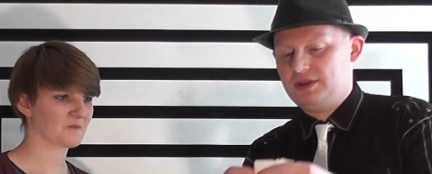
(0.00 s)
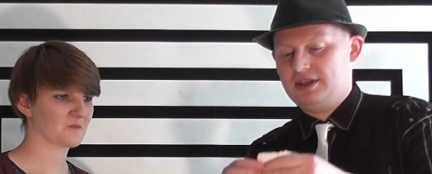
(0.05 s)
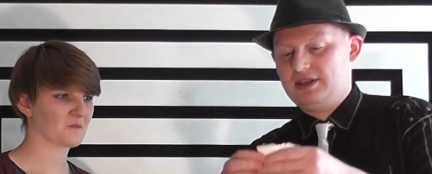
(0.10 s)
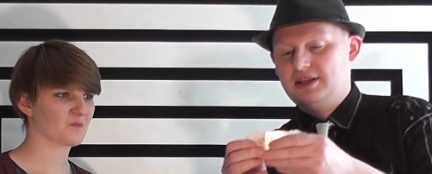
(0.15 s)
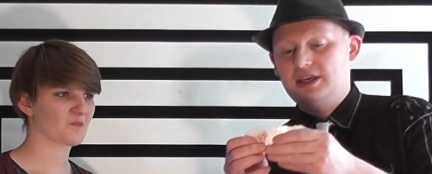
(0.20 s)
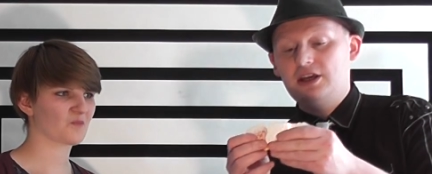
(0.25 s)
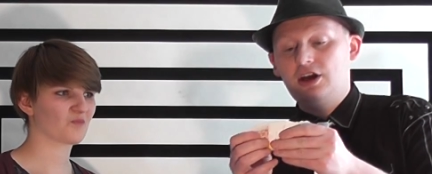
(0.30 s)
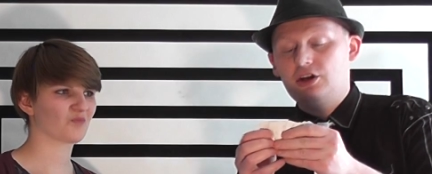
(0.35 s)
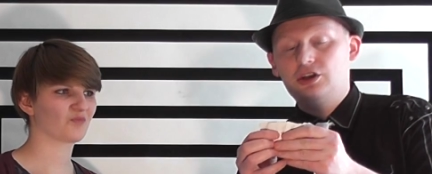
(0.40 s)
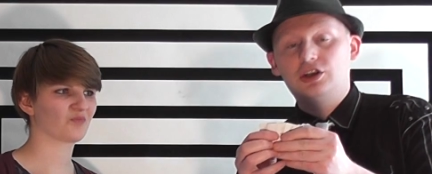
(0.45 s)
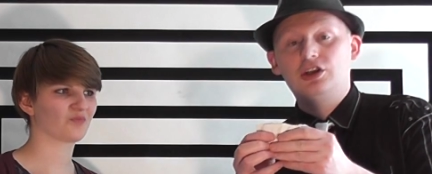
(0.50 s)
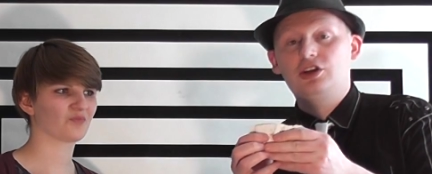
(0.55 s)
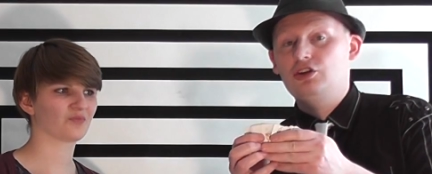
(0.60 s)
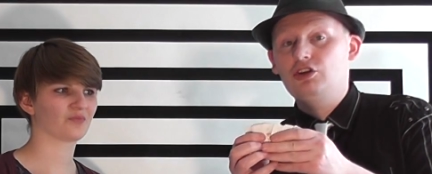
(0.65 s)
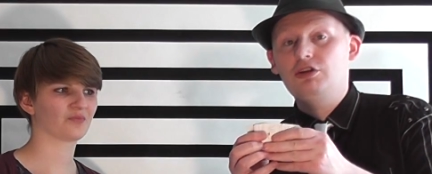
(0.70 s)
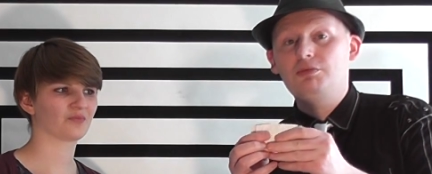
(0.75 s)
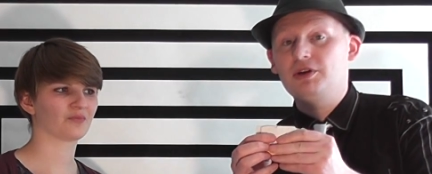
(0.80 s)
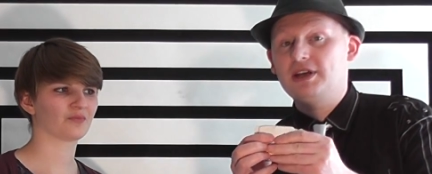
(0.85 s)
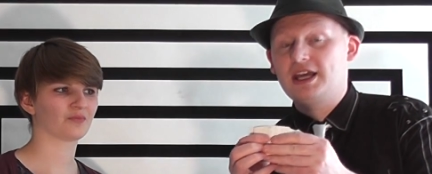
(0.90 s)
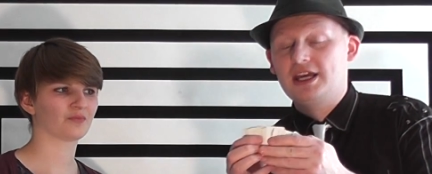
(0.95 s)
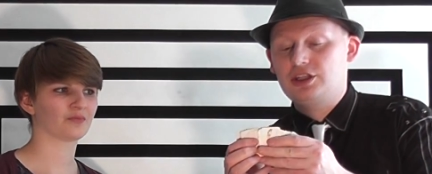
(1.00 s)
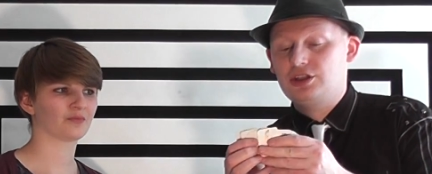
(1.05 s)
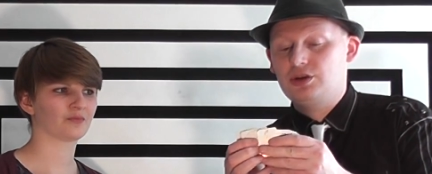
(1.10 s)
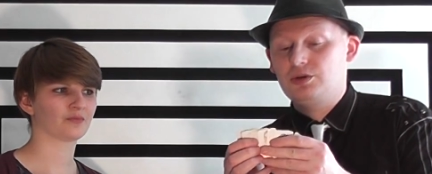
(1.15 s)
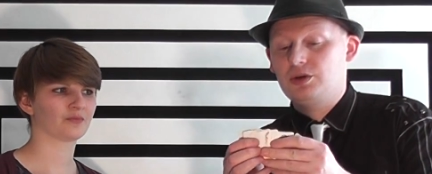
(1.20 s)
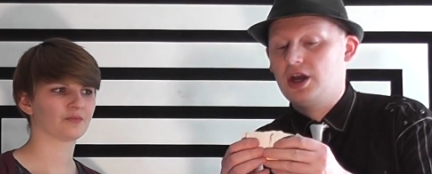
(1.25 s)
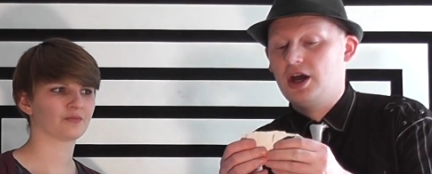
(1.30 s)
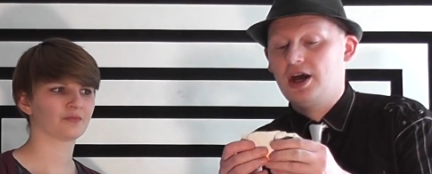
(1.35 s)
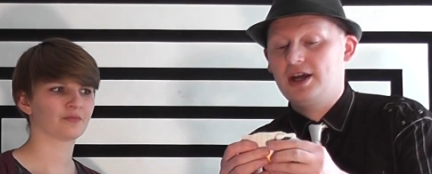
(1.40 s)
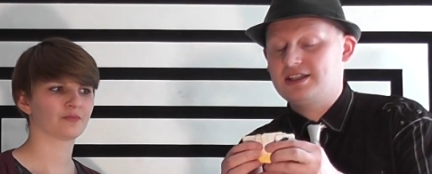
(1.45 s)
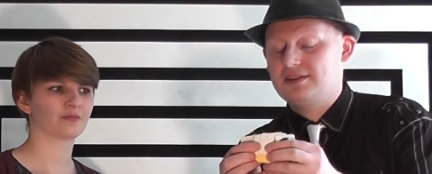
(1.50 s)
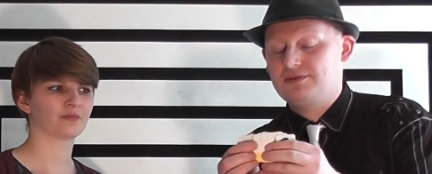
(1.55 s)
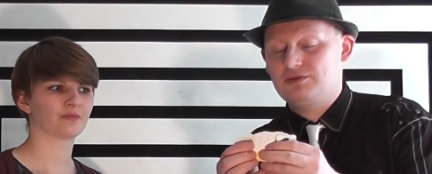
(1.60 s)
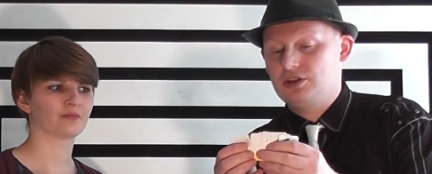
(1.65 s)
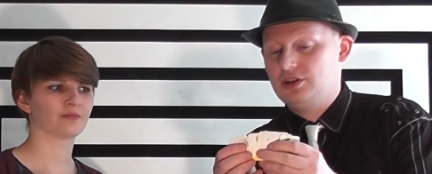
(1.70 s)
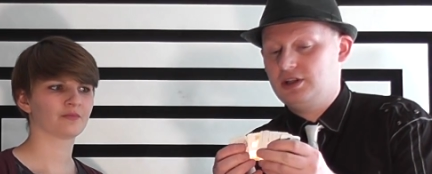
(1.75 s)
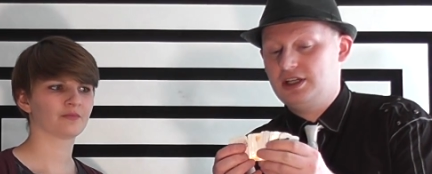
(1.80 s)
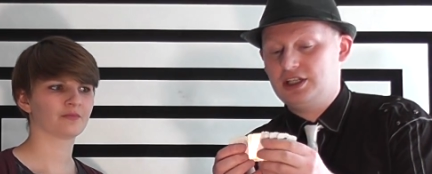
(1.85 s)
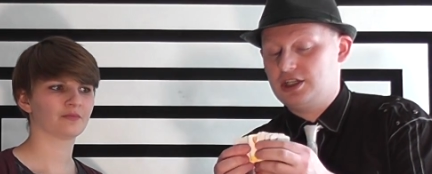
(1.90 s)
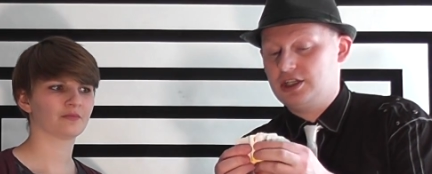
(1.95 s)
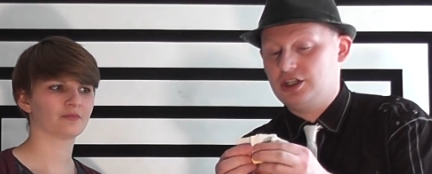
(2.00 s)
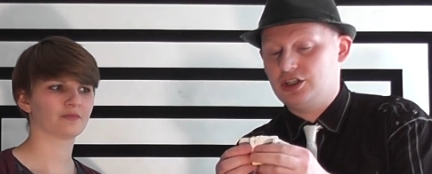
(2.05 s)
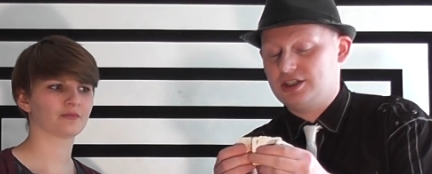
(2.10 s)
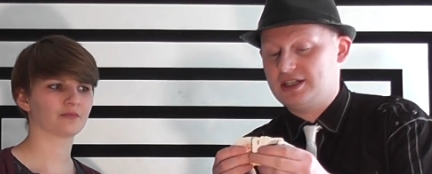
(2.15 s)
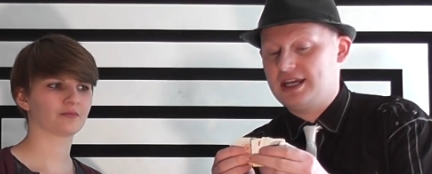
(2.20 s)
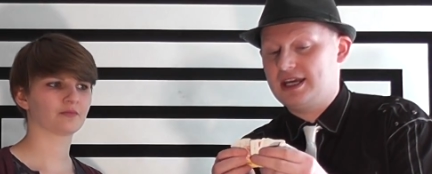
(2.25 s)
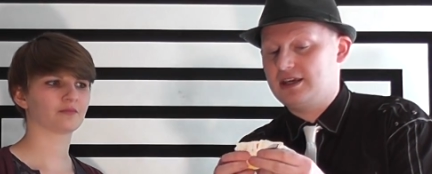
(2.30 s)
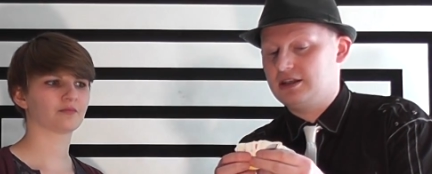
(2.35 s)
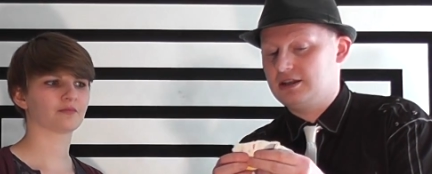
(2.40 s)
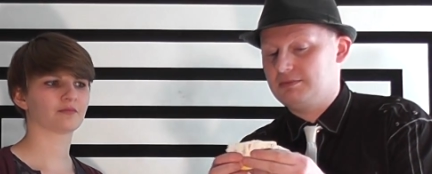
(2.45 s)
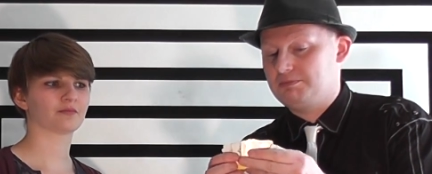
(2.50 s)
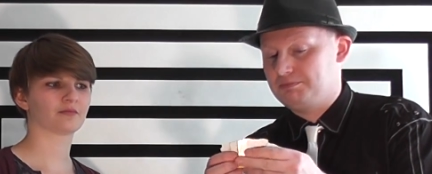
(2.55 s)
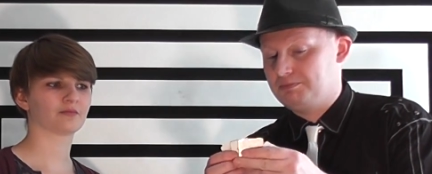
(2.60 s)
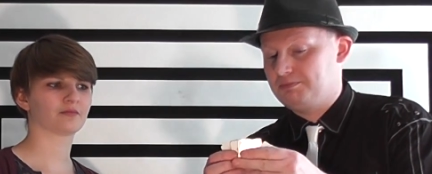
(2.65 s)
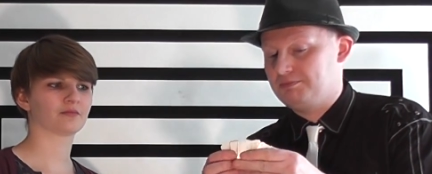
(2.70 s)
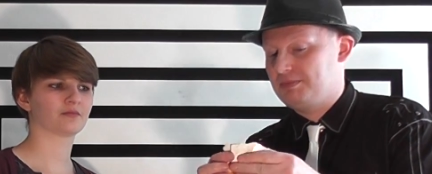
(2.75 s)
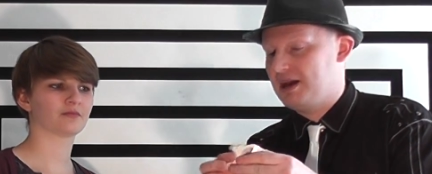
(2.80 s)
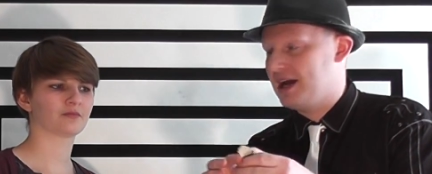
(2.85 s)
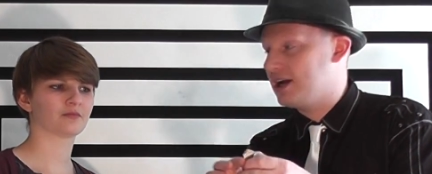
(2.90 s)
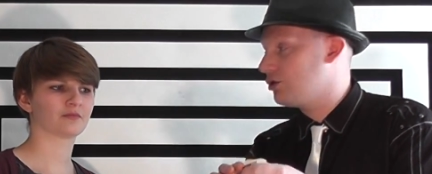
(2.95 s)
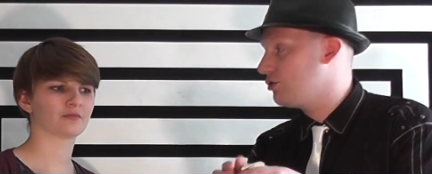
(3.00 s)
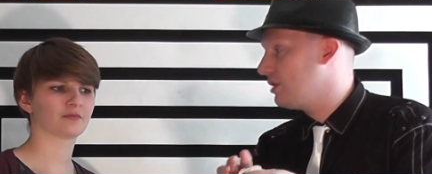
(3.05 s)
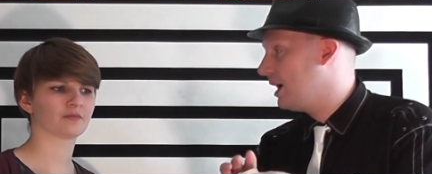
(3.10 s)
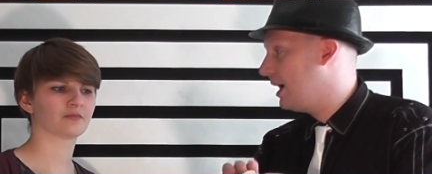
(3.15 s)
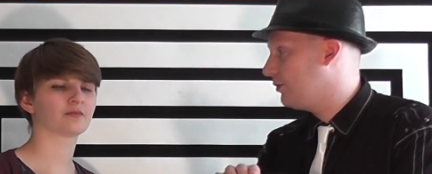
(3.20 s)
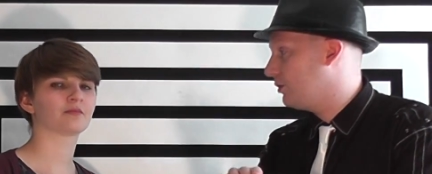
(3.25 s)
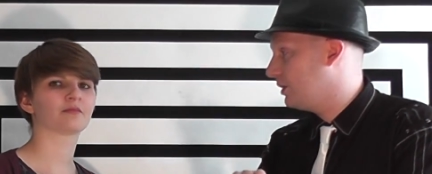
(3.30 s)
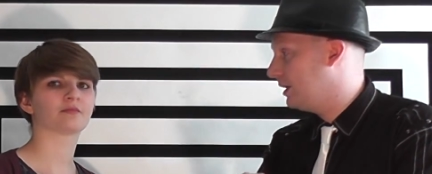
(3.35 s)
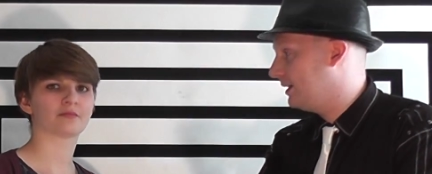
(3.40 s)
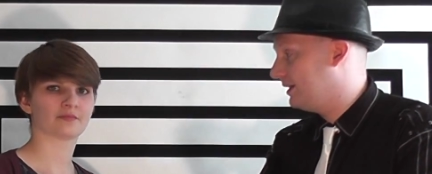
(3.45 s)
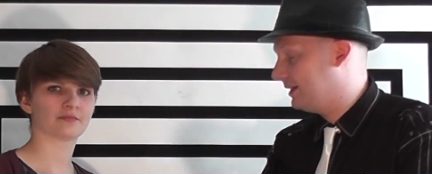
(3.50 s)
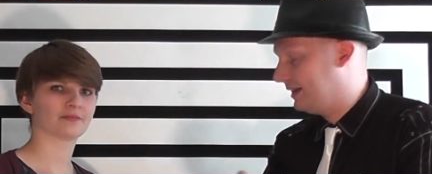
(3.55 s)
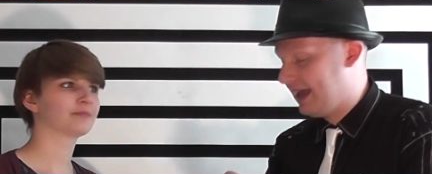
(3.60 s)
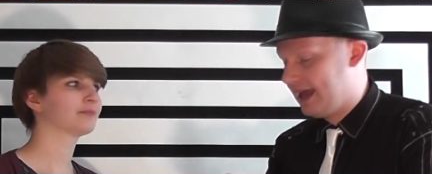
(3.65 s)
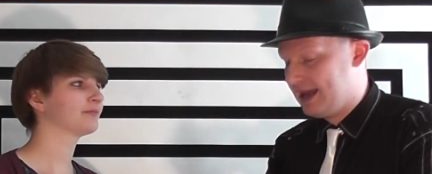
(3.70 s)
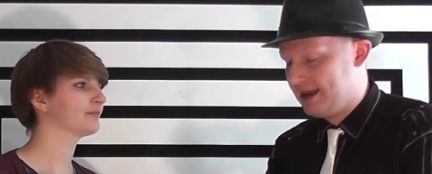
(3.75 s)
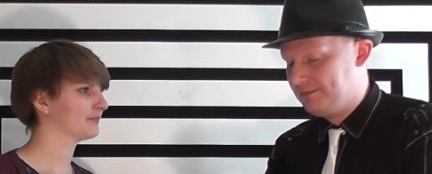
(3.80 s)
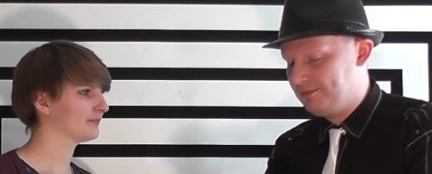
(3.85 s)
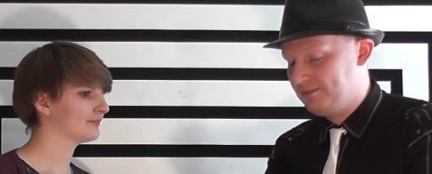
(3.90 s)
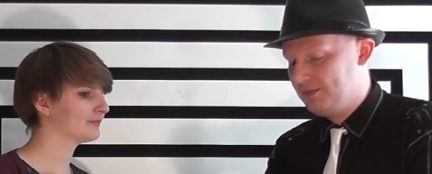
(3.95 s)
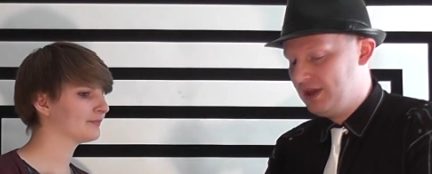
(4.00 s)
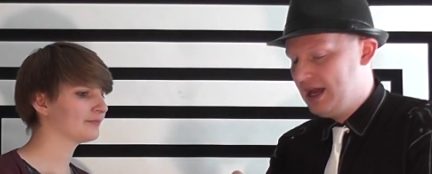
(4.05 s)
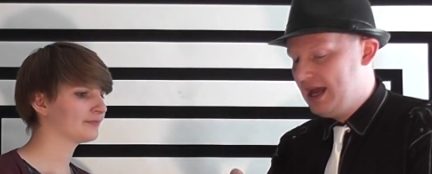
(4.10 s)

Speaker 1: the normal Guess Who cards, I've literally just taken the pack straight out of the game.